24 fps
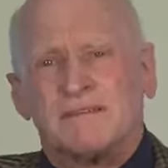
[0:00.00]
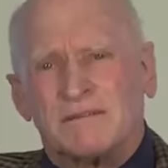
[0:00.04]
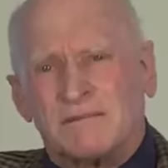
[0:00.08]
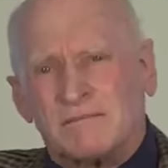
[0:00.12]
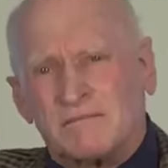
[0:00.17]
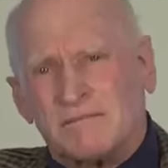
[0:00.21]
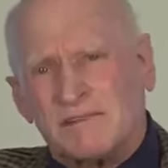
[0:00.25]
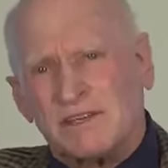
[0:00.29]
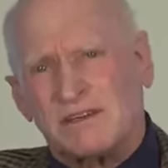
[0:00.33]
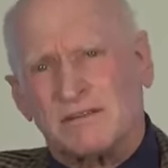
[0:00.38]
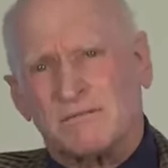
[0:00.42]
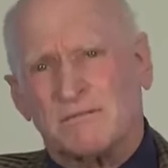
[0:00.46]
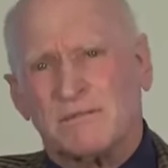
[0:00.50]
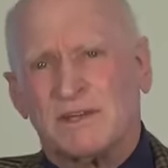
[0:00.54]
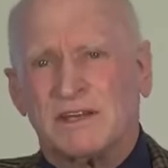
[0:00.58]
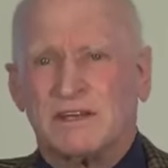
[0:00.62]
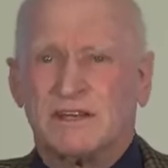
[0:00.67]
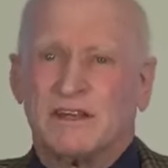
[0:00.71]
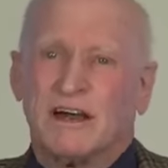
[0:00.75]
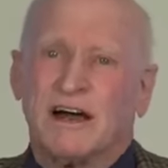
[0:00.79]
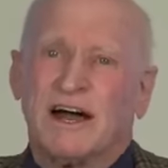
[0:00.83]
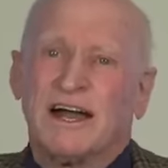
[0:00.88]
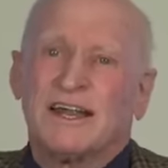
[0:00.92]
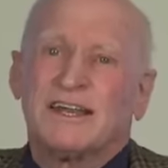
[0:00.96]

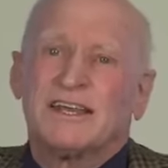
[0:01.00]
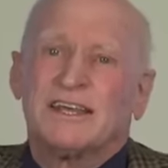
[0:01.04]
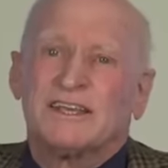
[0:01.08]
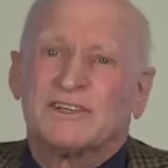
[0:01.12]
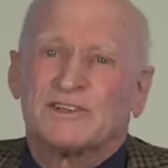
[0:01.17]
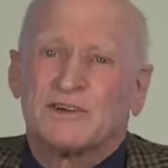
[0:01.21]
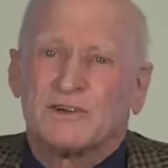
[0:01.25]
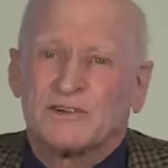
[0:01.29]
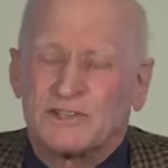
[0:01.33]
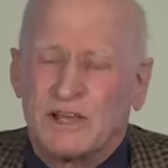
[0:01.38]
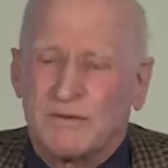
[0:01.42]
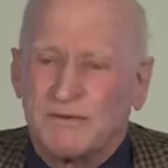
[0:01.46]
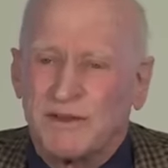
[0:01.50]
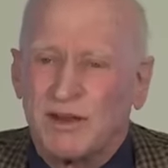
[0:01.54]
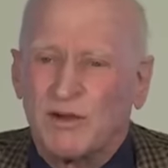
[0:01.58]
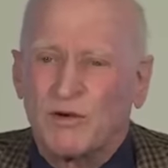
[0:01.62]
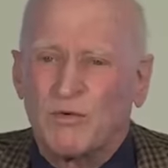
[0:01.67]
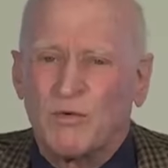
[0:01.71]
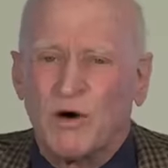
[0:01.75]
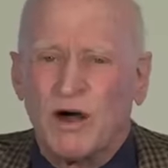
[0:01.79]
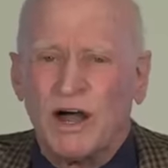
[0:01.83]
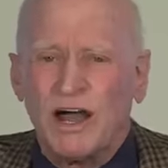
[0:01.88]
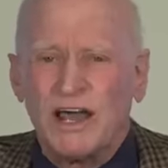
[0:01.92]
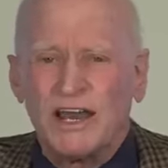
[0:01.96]
mid-90s or something, look,
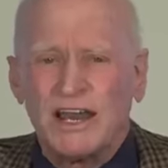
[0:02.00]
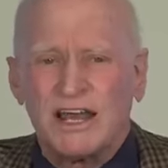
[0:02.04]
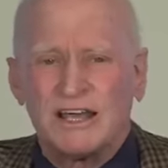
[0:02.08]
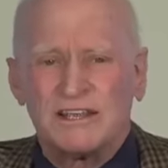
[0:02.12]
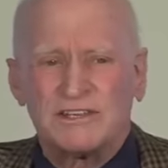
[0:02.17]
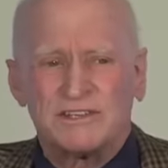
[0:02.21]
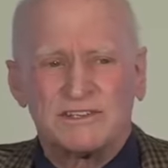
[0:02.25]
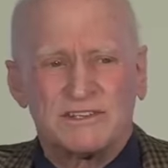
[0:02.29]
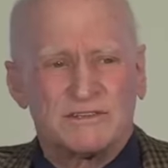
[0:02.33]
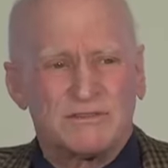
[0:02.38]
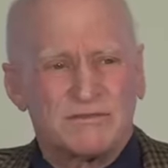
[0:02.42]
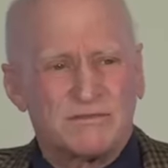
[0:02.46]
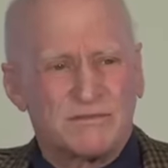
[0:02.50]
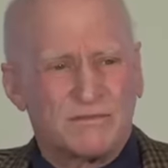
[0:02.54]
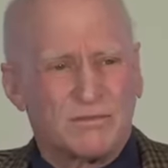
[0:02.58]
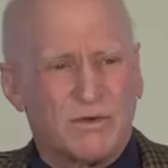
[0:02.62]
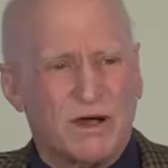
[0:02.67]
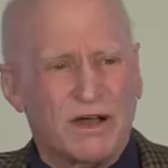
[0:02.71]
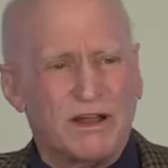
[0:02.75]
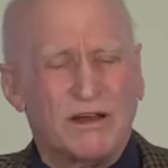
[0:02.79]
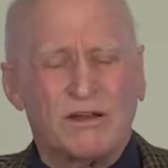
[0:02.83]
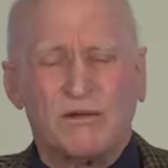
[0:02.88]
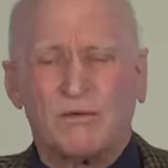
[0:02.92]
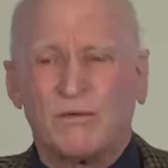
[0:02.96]
why
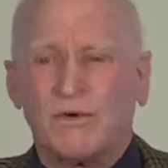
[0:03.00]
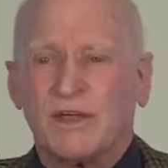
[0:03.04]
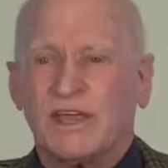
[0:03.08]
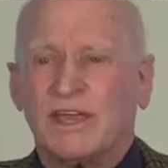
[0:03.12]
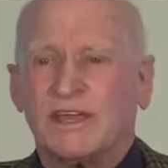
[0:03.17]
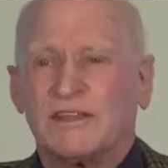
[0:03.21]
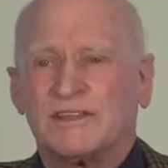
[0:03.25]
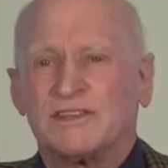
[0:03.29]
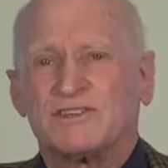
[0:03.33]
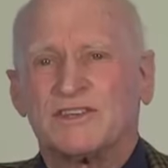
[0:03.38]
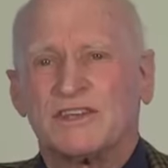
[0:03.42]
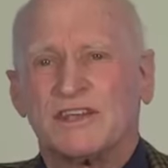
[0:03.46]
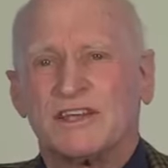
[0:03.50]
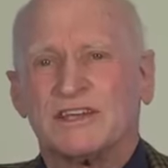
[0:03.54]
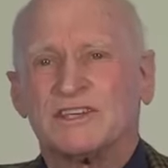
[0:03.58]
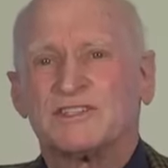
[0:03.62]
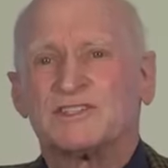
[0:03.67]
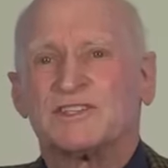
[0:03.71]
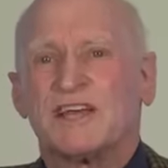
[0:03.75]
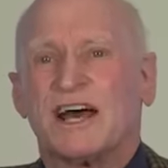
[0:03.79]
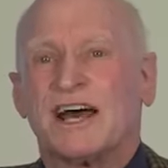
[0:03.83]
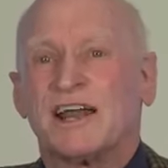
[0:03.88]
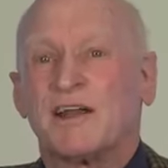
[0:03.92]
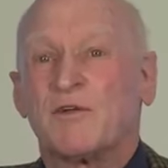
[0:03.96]
don't we in the CIO
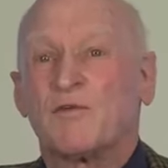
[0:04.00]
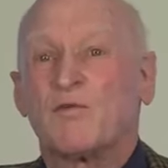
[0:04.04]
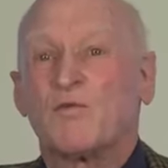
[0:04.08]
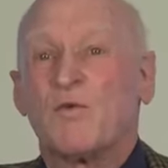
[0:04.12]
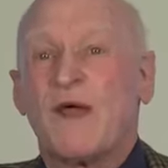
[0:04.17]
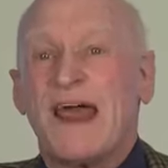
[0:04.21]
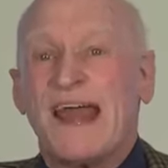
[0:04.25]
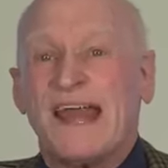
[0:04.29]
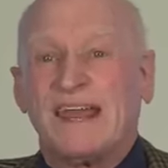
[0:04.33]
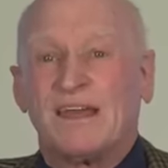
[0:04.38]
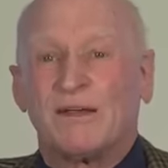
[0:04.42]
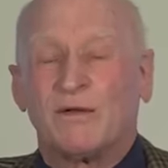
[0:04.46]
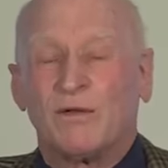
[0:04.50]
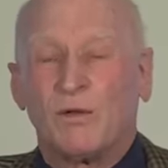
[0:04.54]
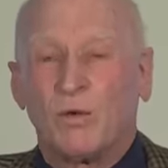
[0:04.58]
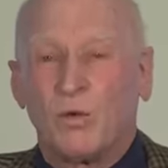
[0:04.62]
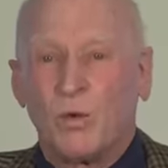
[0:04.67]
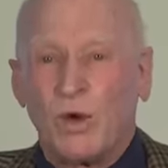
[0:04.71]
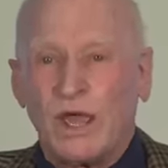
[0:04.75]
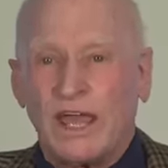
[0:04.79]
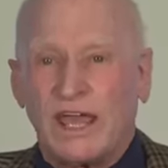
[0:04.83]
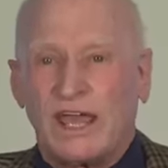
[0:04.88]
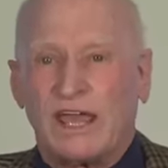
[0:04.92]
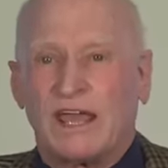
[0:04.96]
start a radical
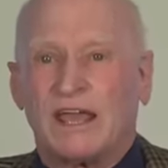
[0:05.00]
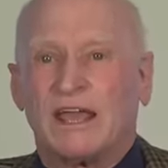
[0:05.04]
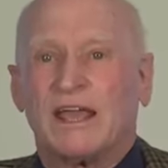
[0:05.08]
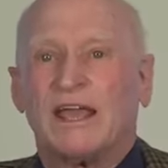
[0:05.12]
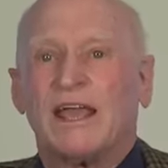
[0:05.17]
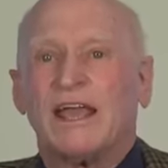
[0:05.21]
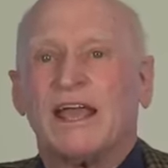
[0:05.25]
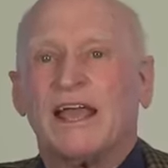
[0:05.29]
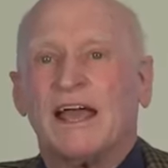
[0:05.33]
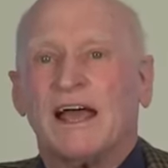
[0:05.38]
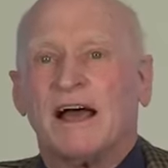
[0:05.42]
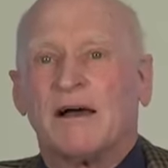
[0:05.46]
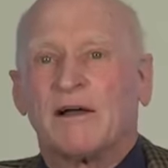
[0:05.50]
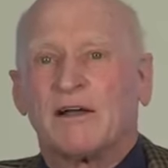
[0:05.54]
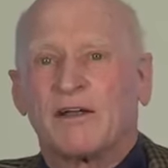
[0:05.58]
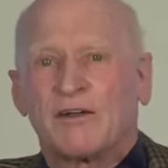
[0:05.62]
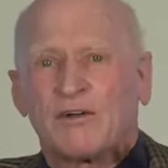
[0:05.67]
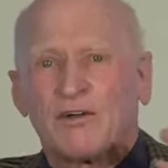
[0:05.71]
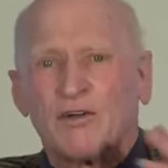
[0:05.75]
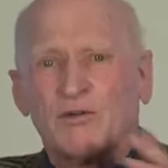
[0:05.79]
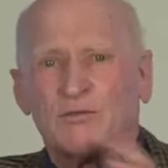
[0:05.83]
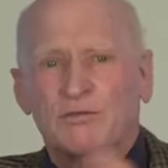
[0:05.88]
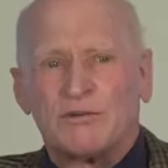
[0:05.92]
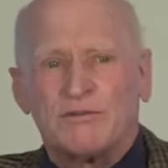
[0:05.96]
wing, a
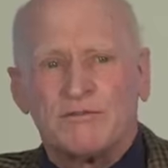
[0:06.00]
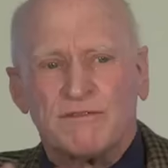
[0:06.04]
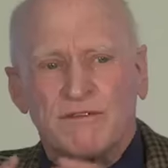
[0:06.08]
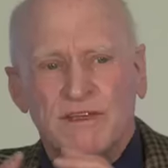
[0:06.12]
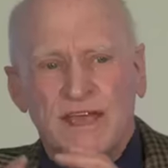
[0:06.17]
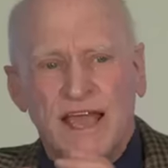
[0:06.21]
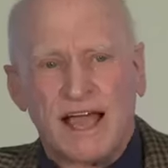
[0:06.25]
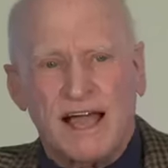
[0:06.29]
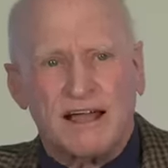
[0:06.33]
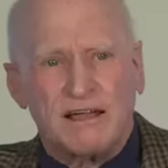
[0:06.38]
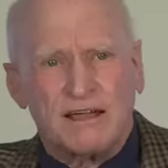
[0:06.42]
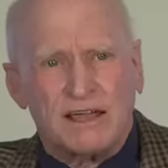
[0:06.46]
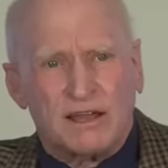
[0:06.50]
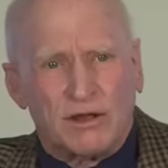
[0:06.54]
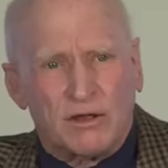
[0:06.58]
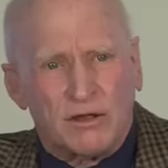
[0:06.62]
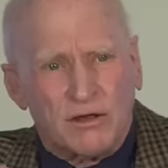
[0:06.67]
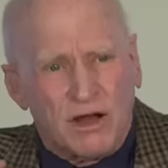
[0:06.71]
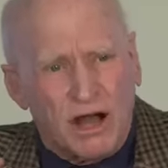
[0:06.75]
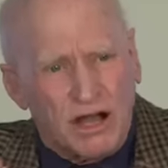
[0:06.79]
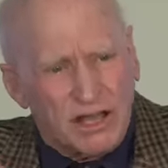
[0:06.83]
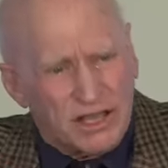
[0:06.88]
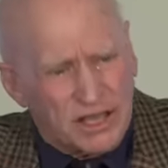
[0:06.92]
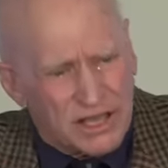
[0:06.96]
group of young,
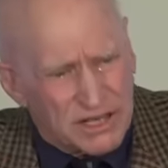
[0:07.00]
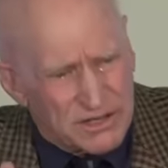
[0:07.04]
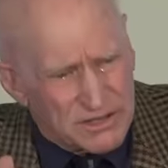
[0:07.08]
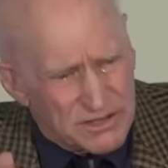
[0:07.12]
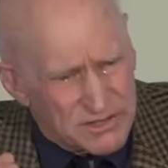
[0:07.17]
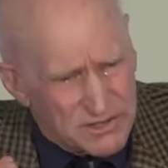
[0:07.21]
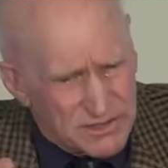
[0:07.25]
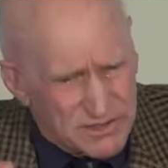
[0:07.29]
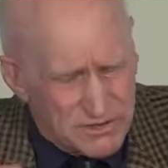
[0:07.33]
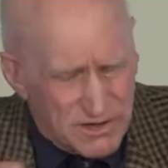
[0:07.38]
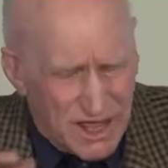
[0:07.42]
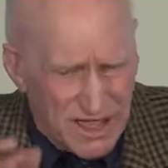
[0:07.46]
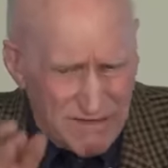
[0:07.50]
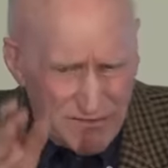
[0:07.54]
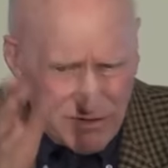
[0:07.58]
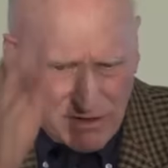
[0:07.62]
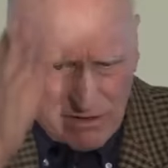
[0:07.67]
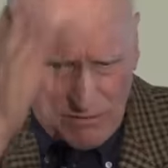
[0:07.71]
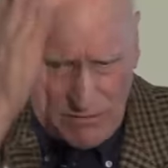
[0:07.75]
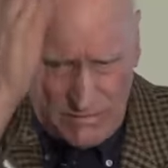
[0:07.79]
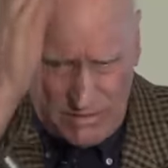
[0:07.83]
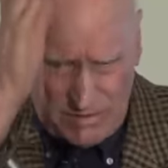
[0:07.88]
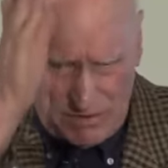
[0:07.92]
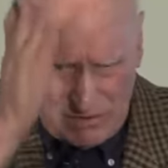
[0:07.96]
you can have
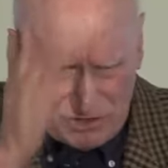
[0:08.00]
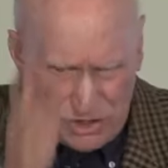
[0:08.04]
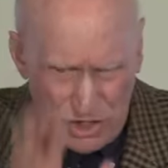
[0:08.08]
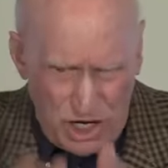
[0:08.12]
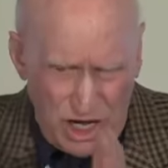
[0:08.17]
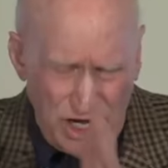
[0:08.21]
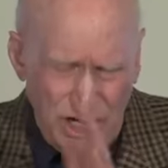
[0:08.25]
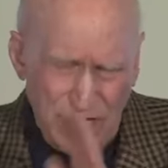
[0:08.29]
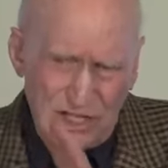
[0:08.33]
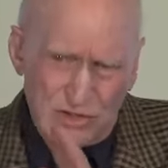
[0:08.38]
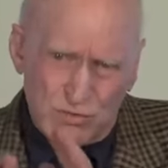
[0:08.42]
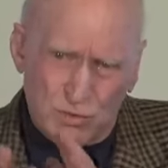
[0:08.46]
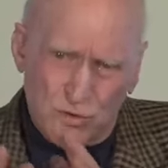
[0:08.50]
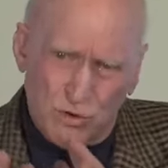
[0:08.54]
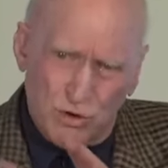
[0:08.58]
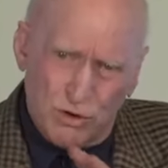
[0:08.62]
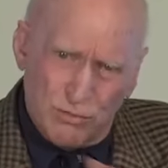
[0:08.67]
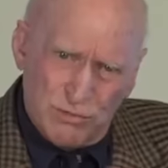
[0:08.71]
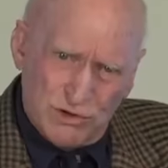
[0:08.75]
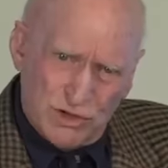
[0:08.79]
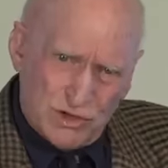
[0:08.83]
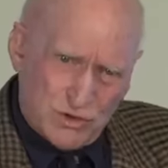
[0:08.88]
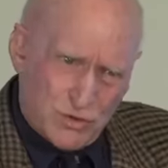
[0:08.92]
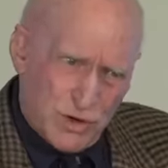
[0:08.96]
a Chinese wall
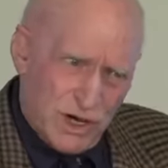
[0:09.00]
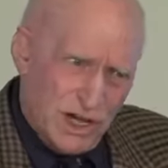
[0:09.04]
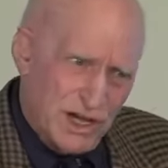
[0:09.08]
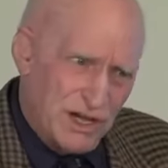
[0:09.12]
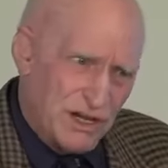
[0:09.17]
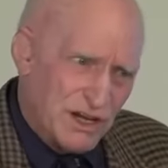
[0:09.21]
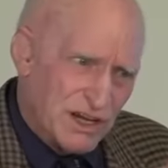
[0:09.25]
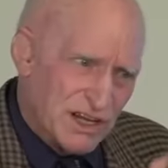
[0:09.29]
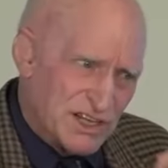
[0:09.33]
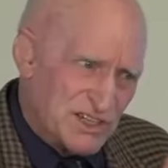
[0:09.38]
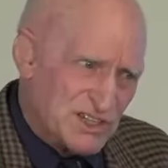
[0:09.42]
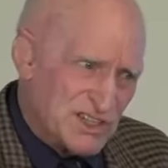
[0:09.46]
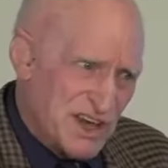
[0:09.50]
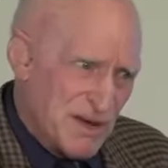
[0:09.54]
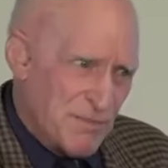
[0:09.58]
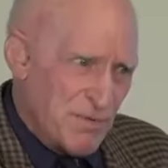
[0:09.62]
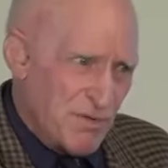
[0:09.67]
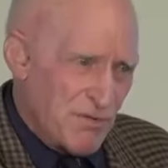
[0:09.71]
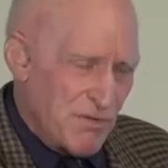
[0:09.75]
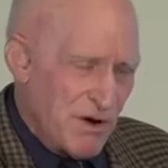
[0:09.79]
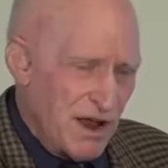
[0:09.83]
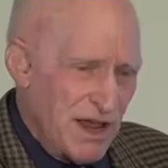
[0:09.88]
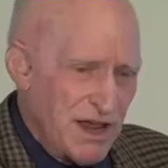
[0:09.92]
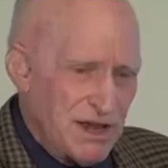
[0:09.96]
between, you can
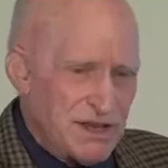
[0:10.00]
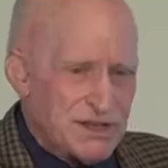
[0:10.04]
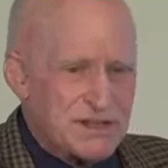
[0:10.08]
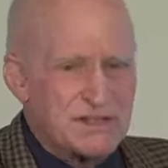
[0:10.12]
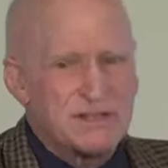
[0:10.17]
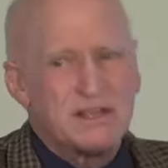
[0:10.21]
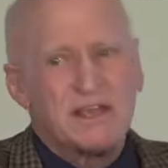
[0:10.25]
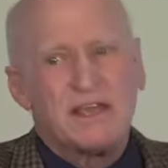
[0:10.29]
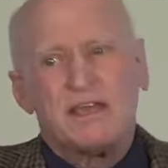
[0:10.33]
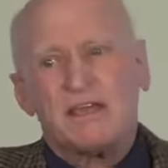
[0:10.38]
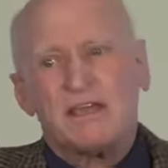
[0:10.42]
separate it,